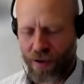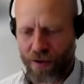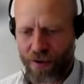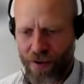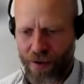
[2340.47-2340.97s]

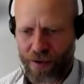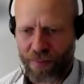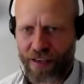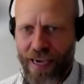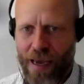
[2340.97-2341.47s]

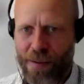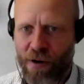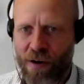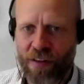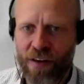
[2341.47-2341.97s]
the cap
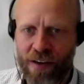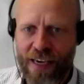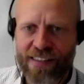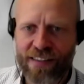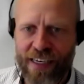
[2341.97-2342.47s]
on the
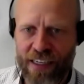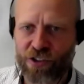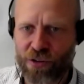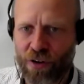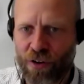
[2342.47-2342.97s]
gas tank
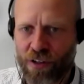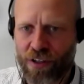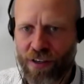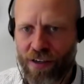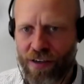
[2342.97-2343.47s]
should
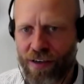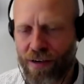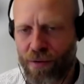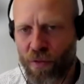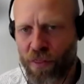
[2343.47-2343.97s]
look,
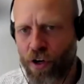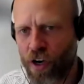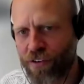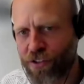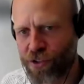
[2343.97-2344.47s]
what the
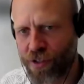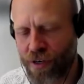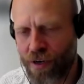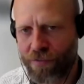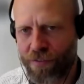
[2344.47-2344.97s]
curvature
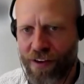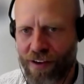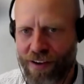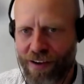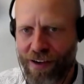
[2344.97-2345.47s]
of
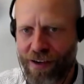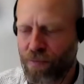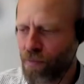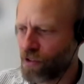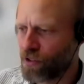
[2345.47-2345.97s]

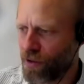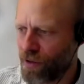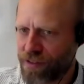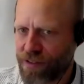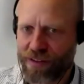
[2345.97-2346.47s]
what's
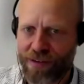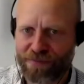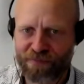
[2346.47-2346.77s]
called the